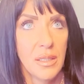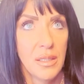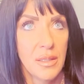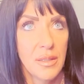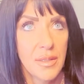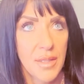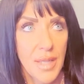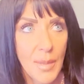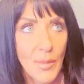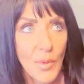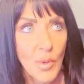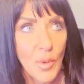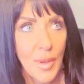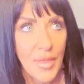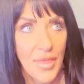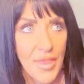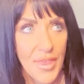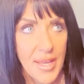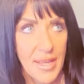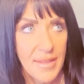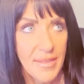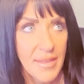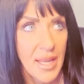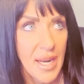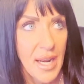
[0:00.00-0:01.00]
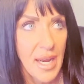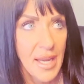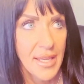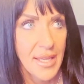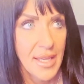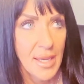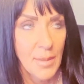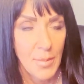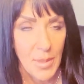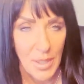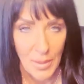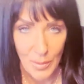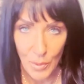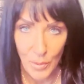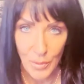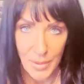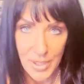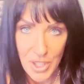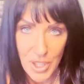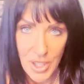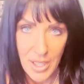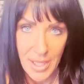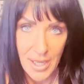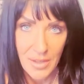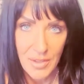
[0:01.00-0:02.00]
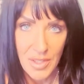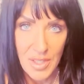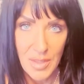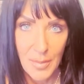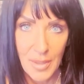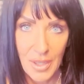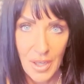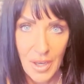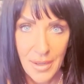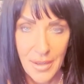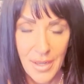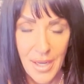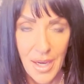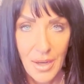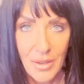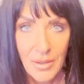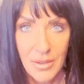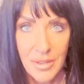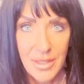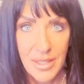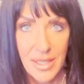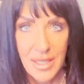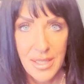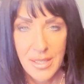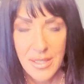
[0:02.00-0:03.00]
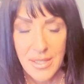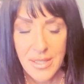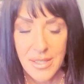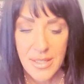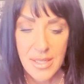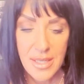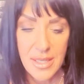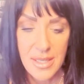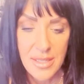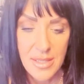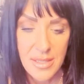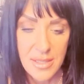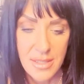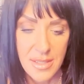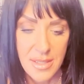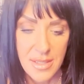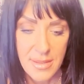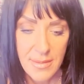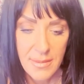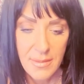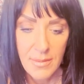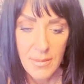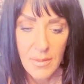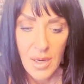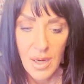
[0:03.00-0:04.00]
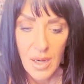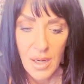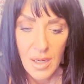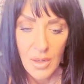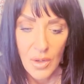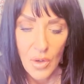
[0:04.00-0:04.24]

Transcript: number one thing that I get people reaching out to me on now is is uh,